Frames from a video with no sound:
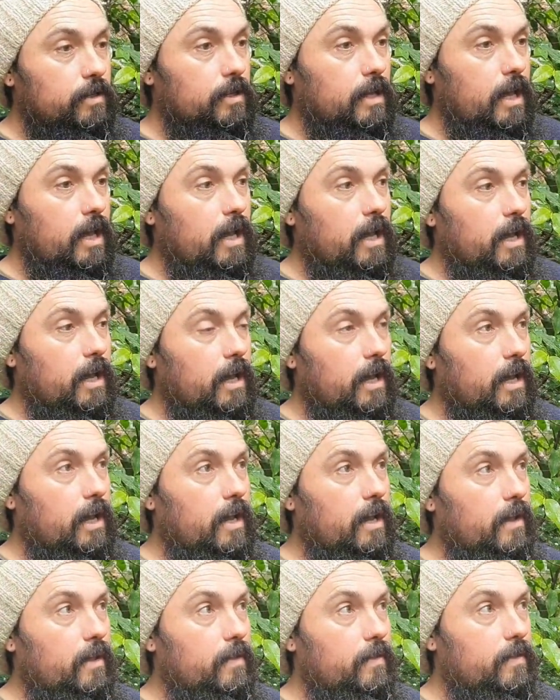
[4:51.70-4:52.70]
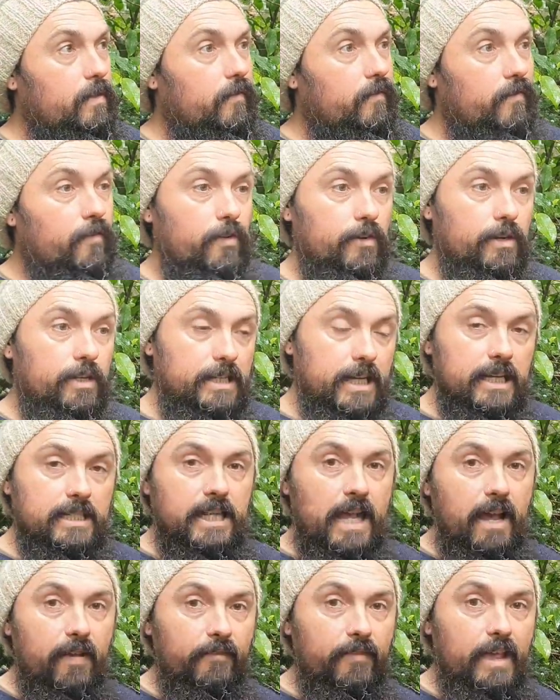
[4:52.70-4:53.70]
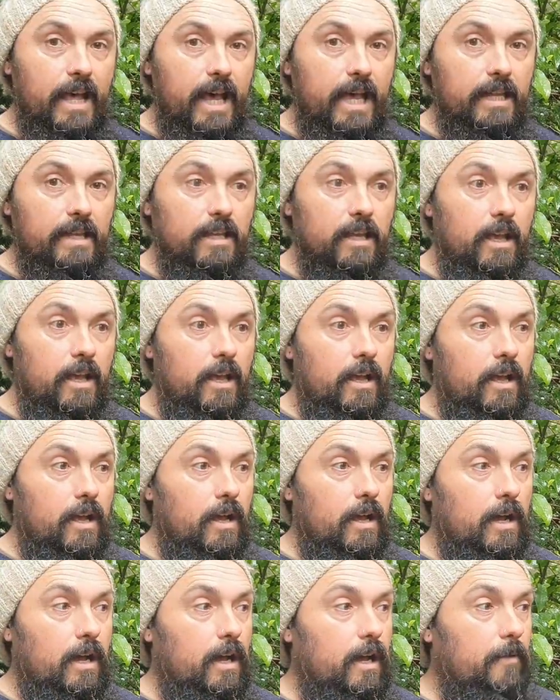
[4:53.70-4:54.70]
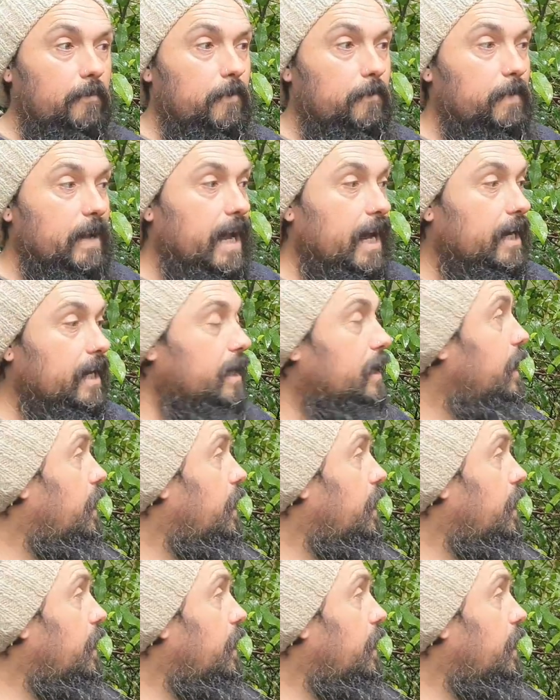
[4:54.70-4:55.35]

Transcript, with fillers: uh, the fruit does have that um, about it,